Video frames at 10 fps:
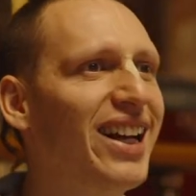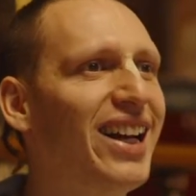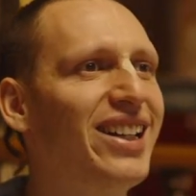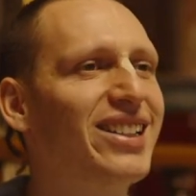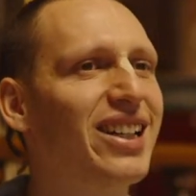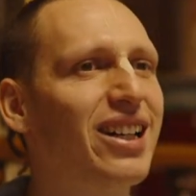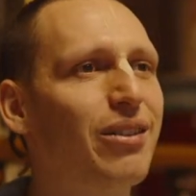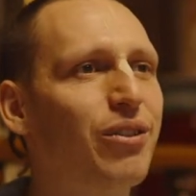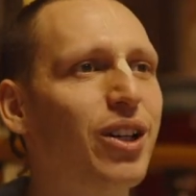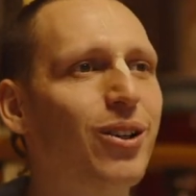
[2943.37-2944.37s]
And
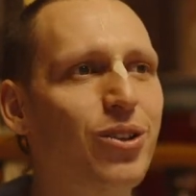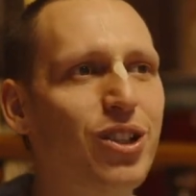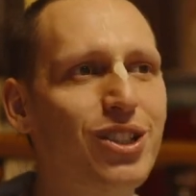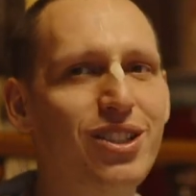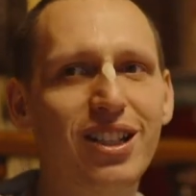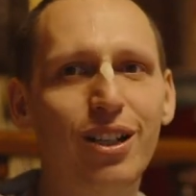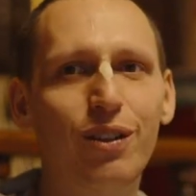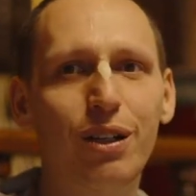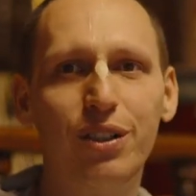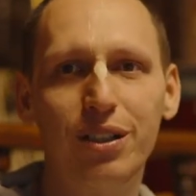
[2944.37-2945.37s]
we're in a conditioned state of
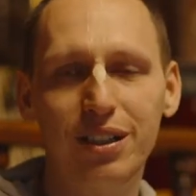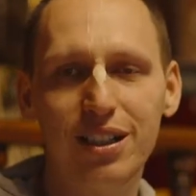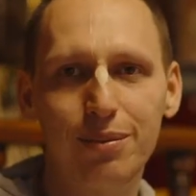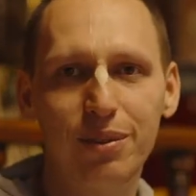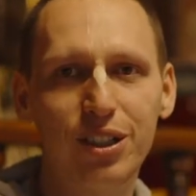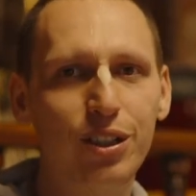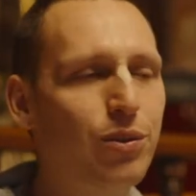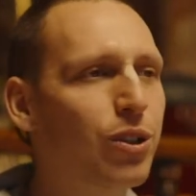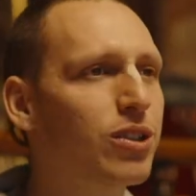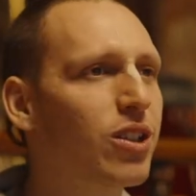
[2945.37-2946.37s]
life. We're in this material
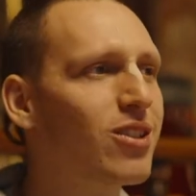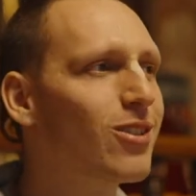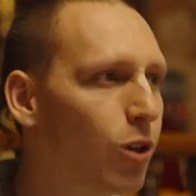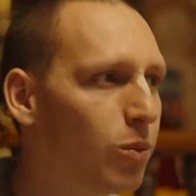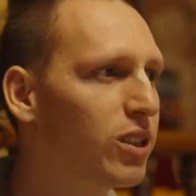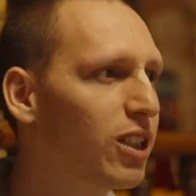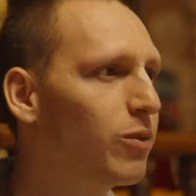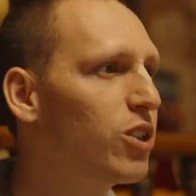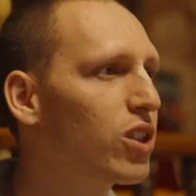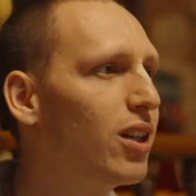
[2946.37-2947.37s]
world. So it's normal that
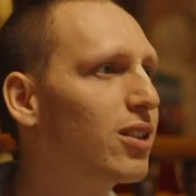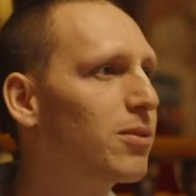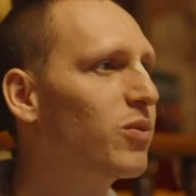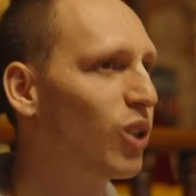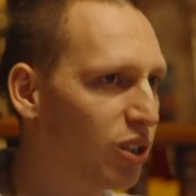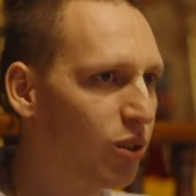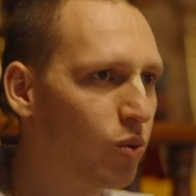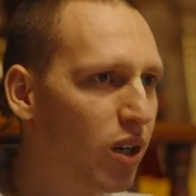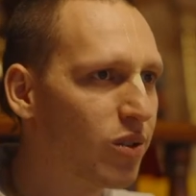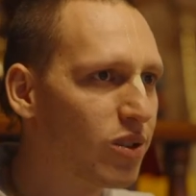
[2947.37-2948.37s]
we chant not good
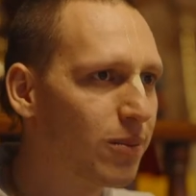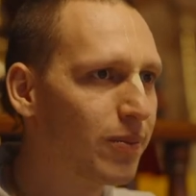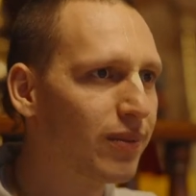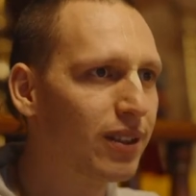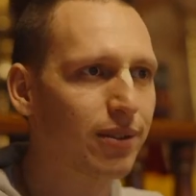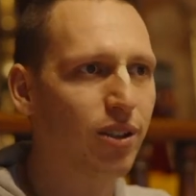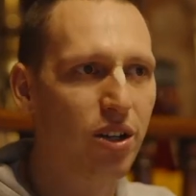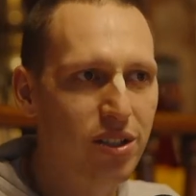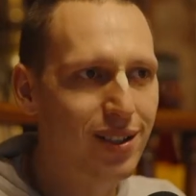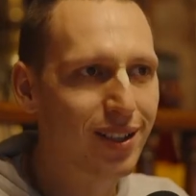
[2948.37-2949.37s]
rounds.
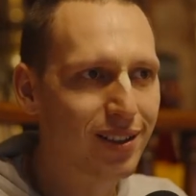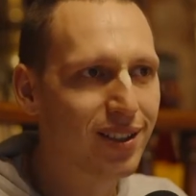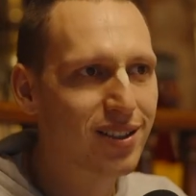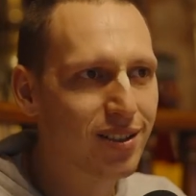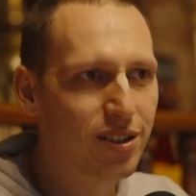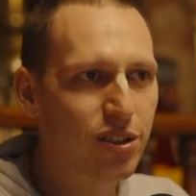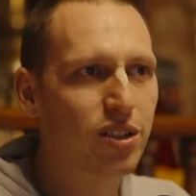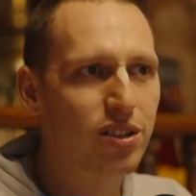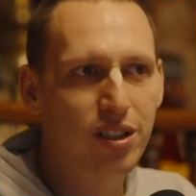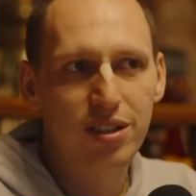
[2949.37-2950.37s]
Honestly,
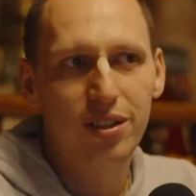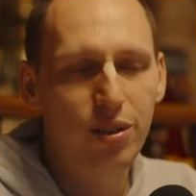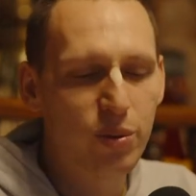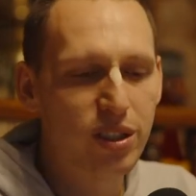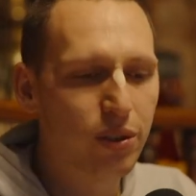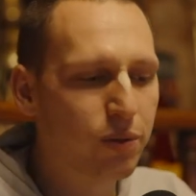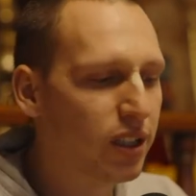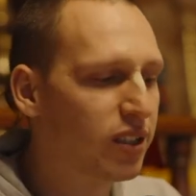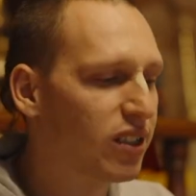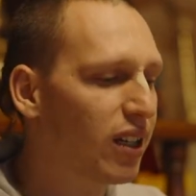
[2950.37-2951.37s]
it's just a normal state of
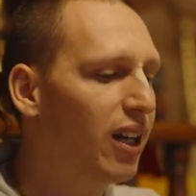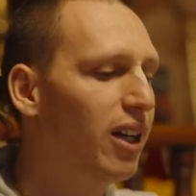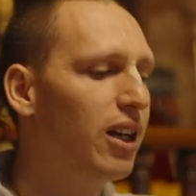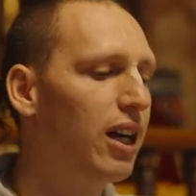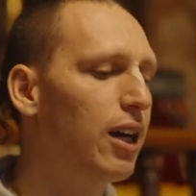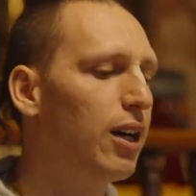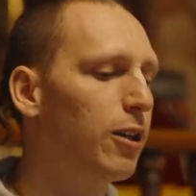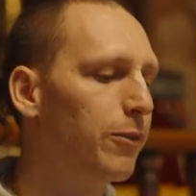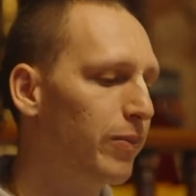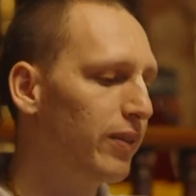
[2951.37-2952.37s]
affairs.
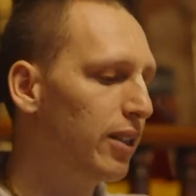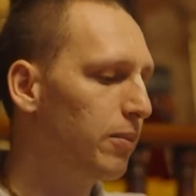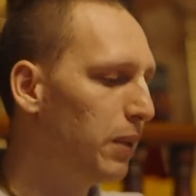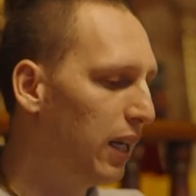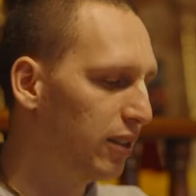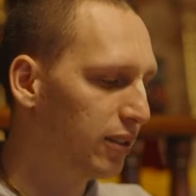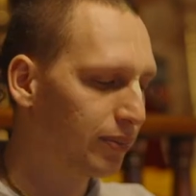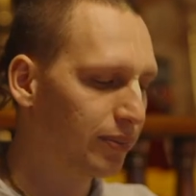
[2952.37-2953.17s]
But